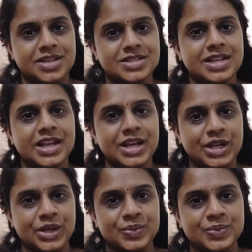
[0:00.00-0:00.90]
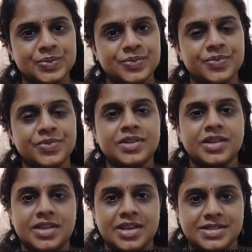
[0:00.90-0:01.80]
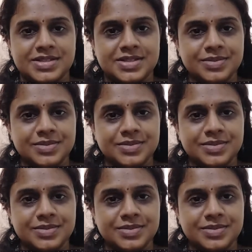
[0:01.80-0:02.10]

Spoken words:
Is that clear to you? Yes.